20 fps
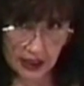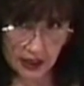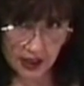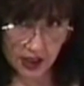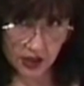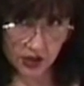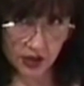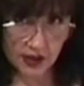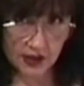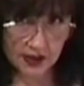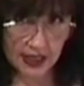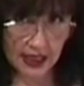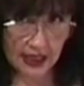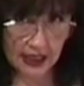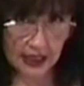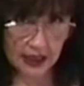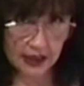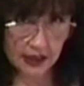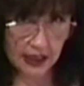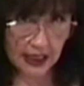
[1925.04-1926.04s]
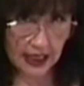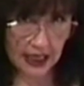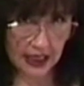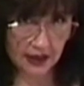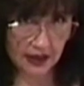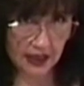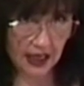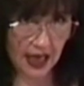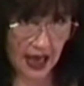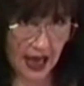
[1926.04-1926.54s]
the conditions that
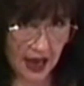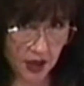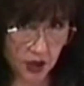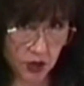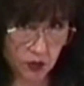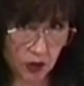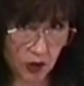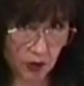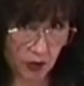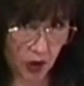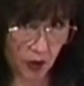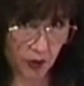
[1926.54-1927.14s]
indicate the actual